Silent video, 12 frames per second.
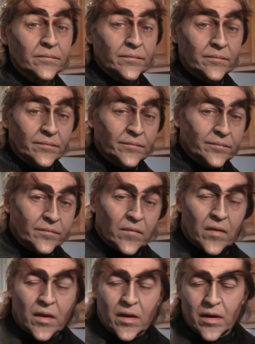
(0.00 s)
Yes, it
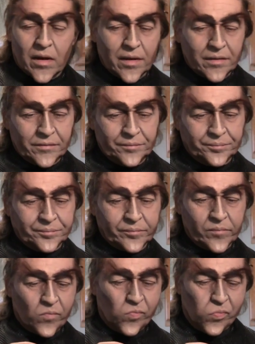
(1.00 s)
is.
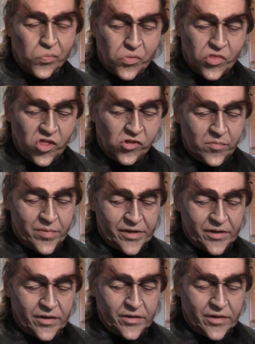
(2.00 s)
And here
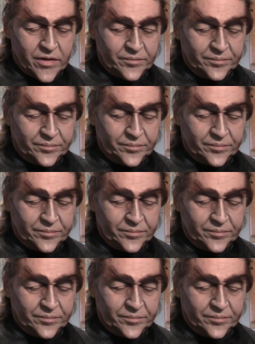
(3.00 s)
we are.